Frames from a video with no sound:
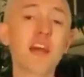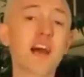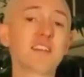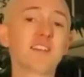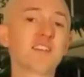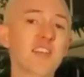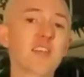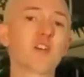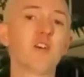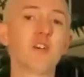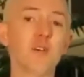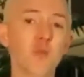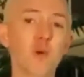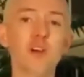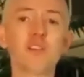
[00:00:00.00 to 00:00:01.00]
would not see it
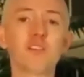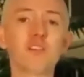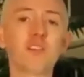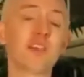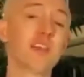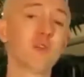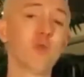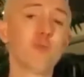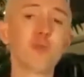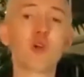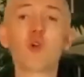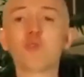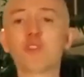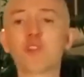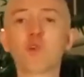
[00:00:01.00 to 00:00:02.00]
all at once. It would
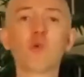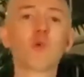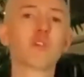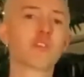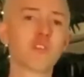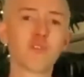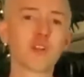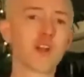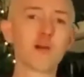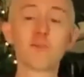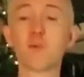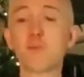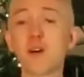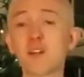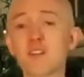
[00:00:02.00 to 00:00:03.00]
be over the course of a
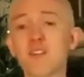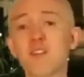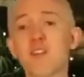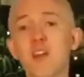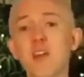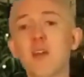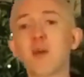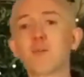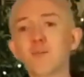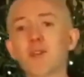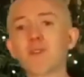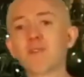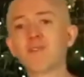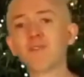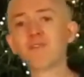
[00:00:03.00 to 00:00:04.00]
couple months,
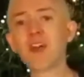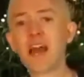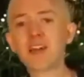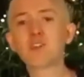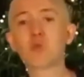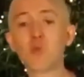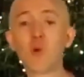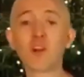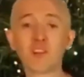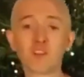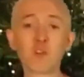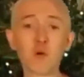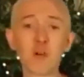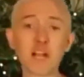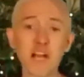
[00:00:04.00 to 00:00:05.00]
but that is what
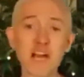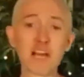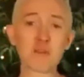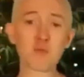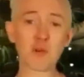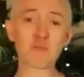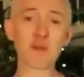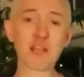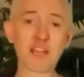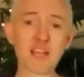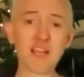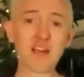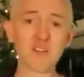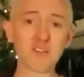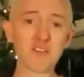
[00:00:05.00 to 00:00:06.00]
is going on in one of my
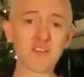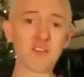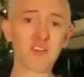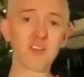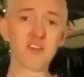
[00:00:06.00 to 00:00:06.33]
accounts.